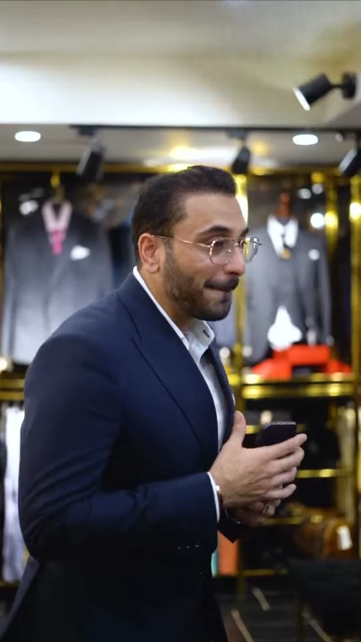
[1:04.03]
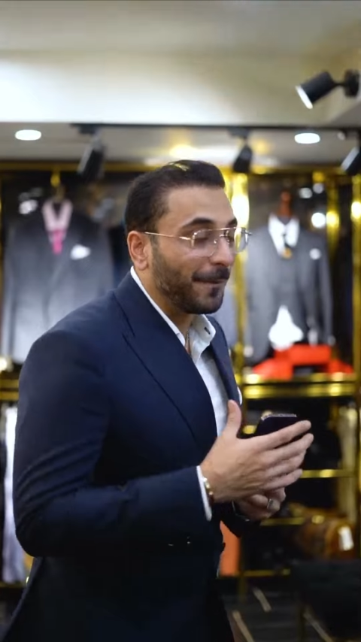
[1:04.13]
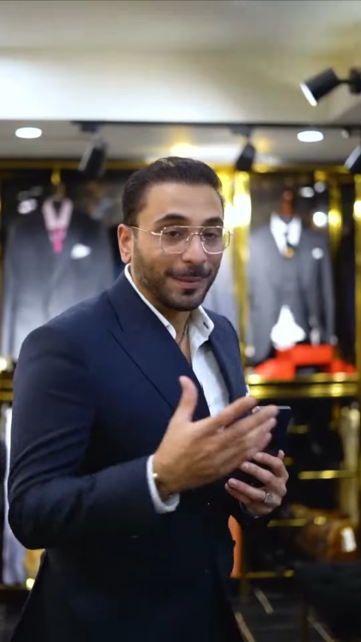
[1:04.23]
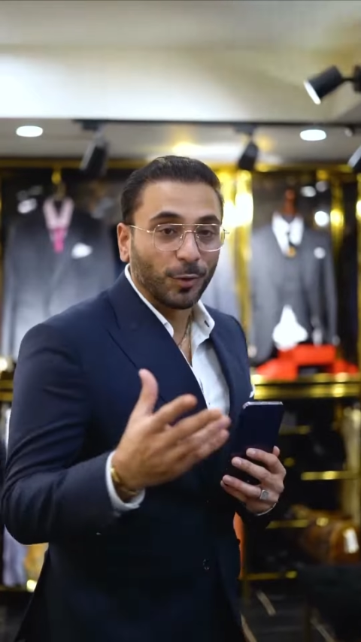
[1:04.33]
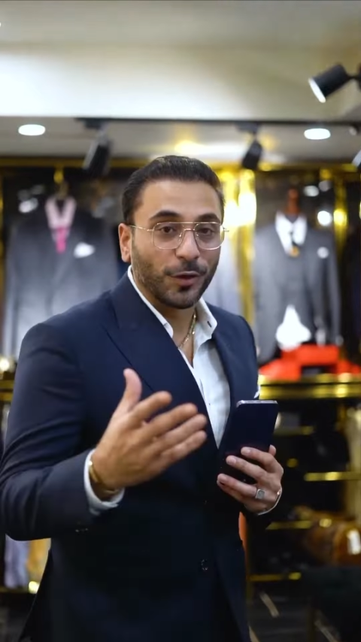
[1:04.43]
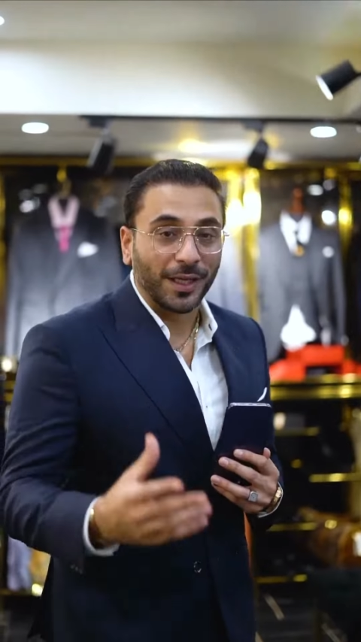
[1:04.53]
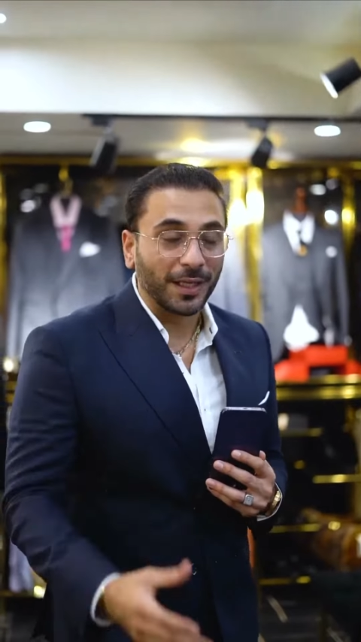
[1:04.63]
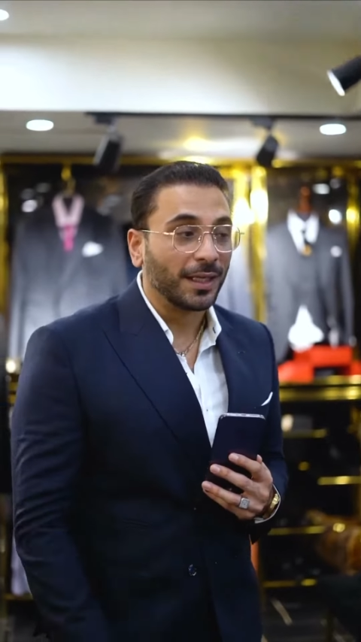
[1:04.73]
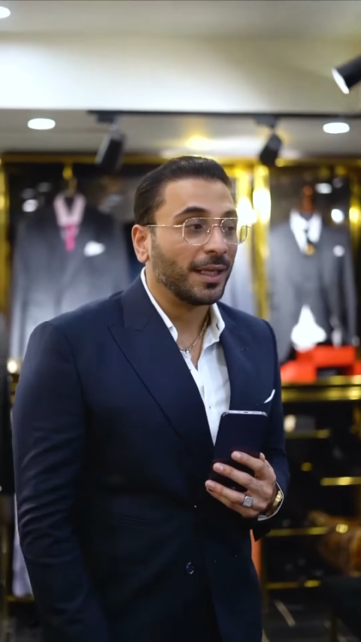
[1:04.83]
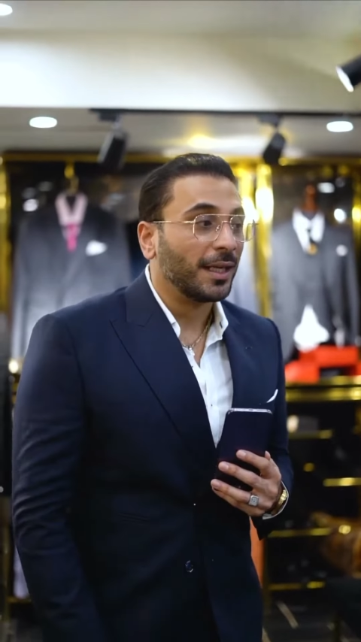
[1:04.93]
one more
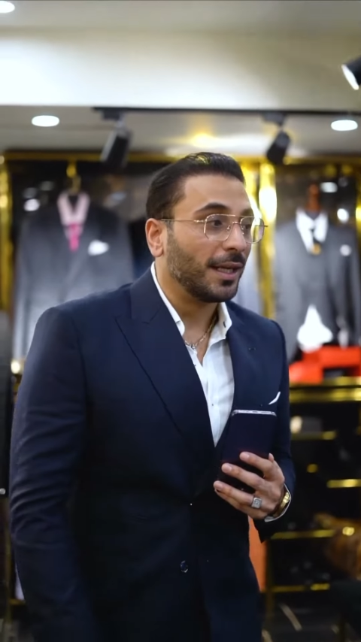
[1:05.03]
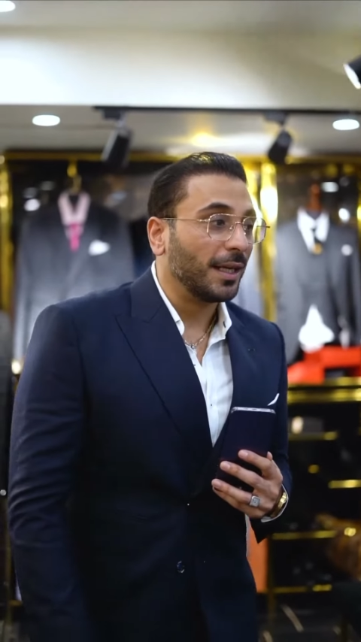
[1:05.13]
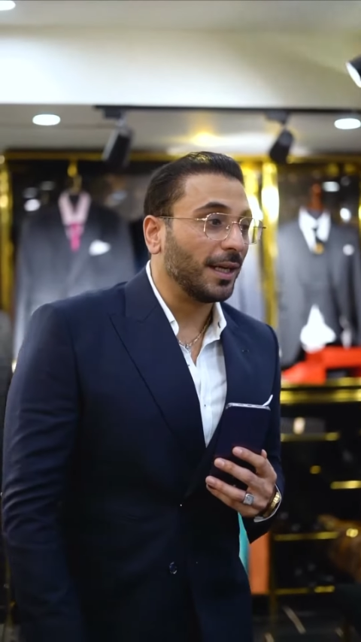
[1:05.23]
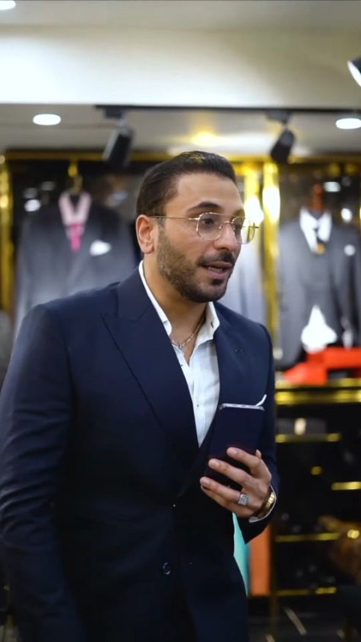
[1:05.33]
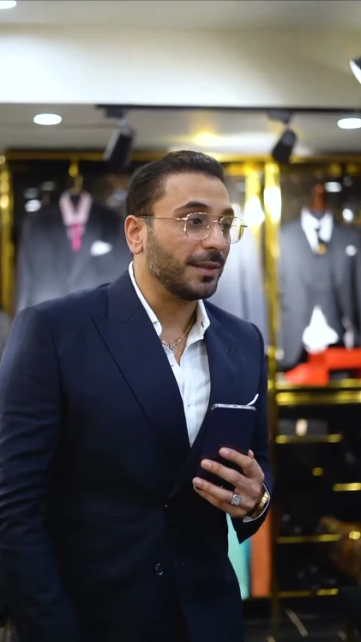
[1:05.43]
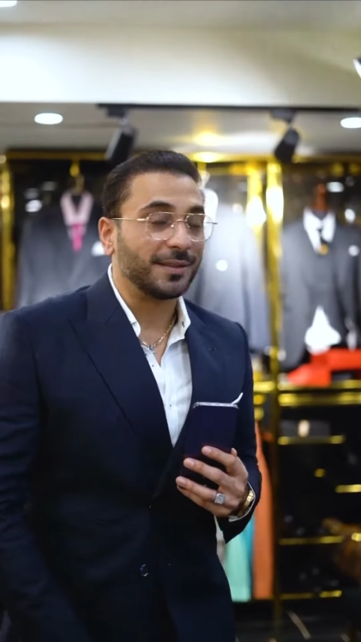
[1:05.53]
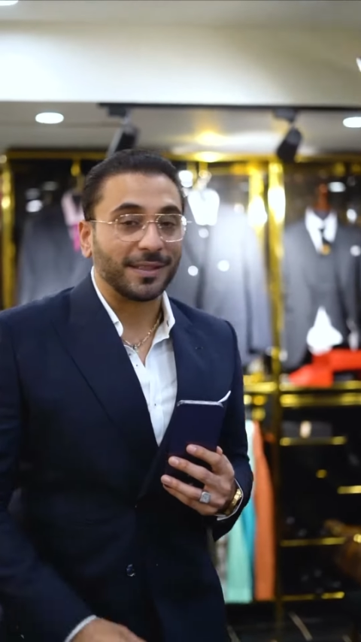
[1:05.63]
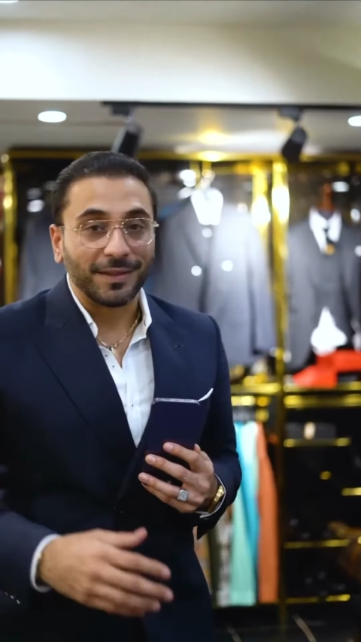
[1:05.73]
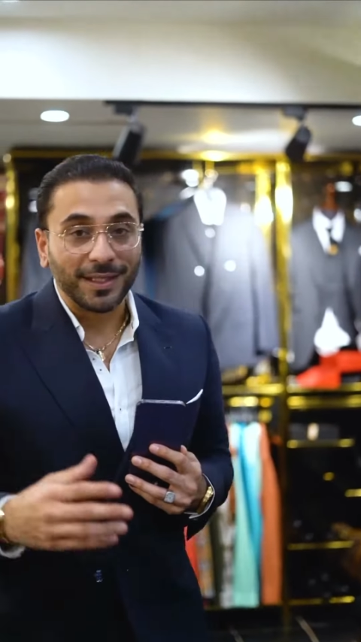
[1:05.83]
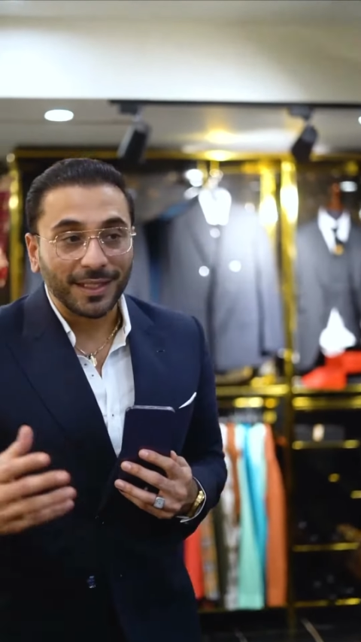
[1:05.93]
thing. The
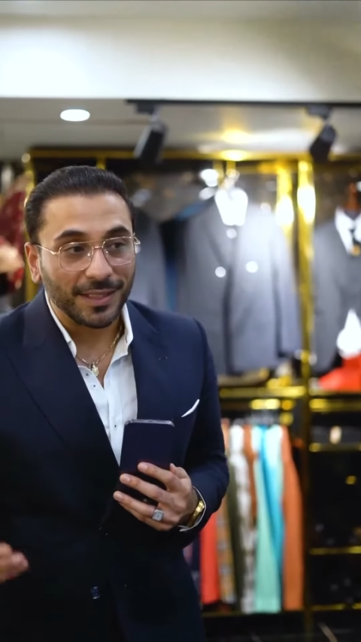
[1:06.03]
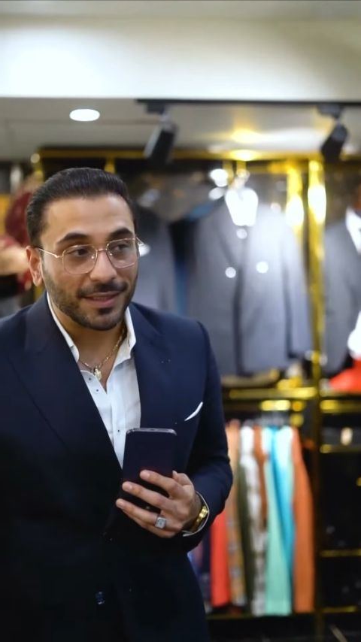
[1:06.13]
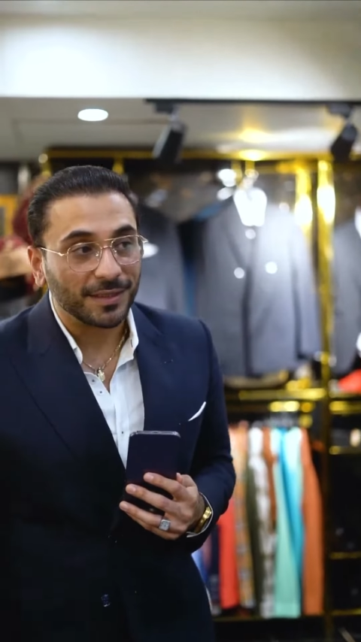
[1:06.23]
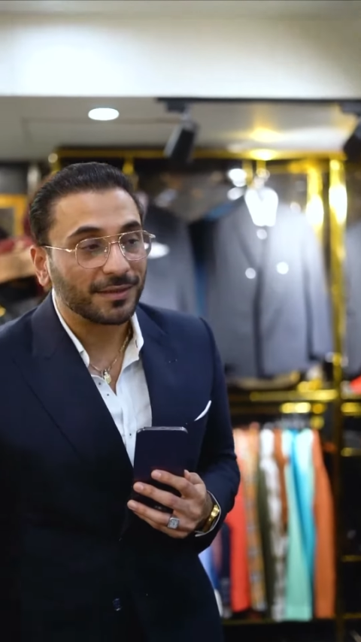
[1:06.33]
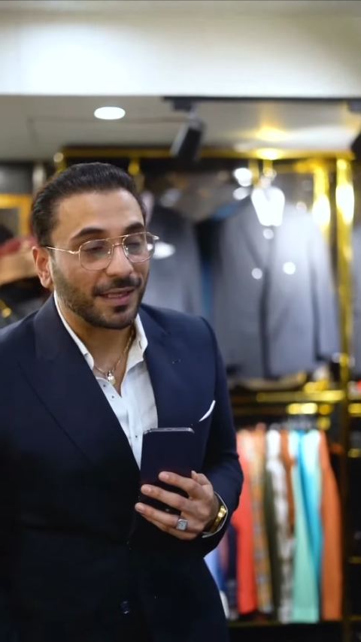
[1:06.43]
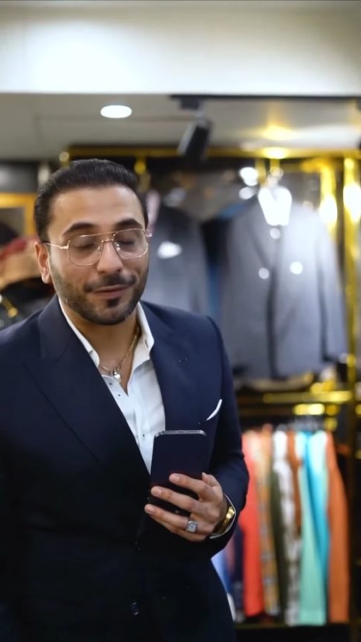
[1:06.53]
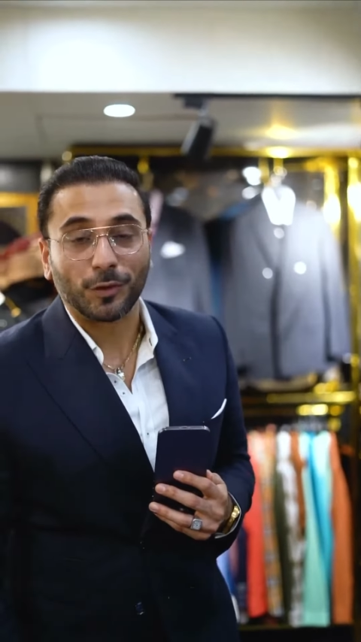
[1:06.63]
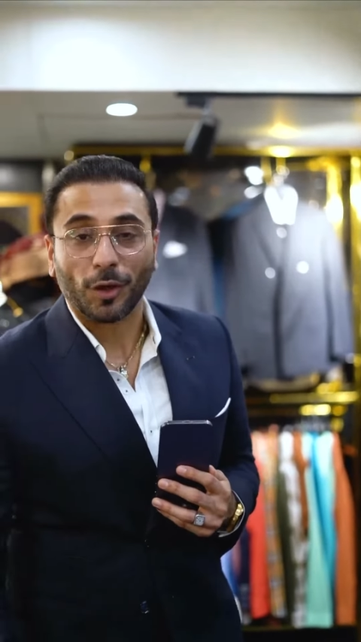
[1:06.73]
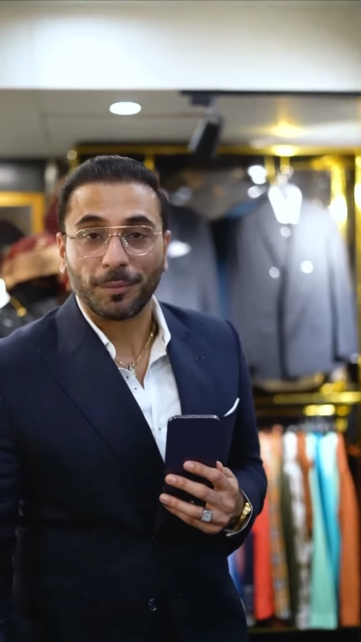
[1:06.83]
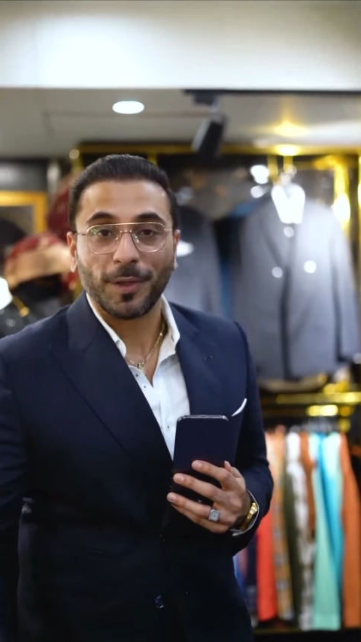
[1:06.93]
17 years have
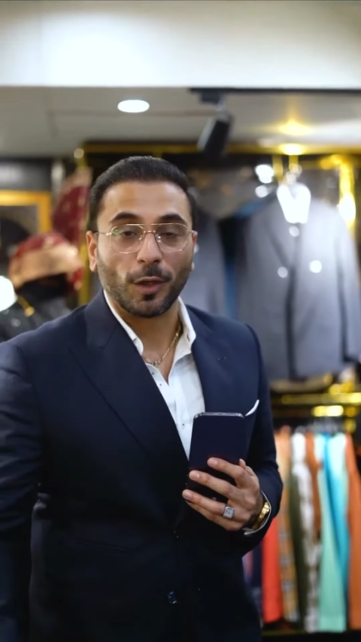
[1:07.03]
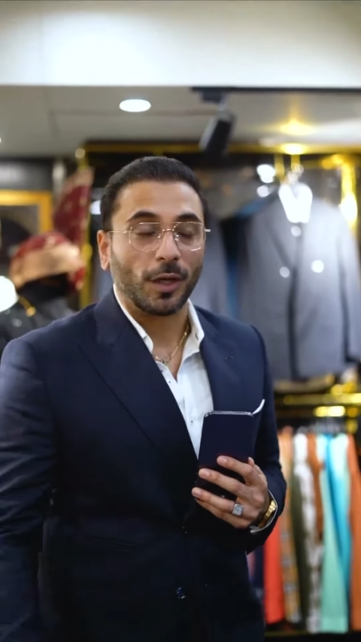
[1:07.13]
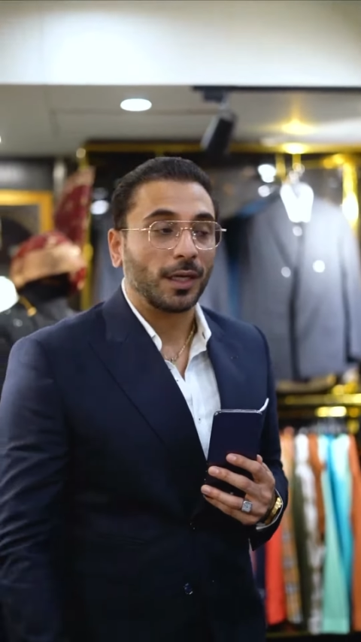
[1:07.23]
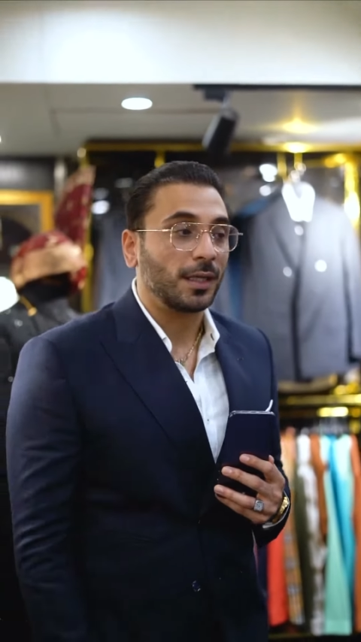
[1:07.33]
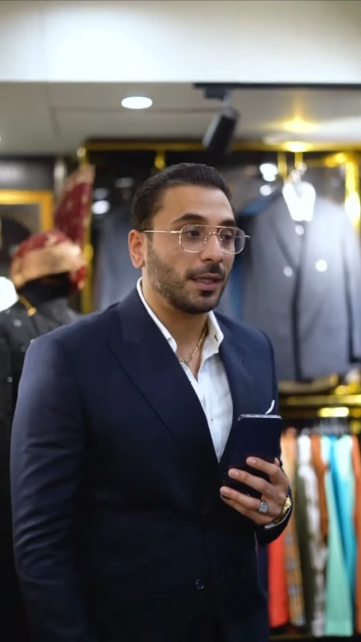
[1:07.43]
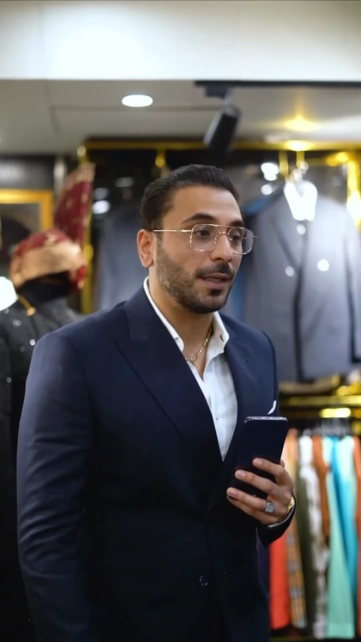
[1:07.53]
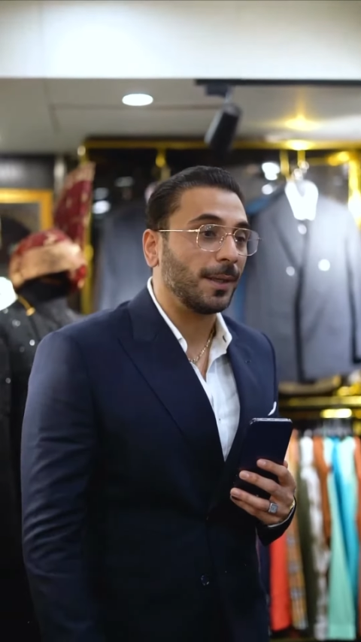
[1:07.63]
taught me a lot.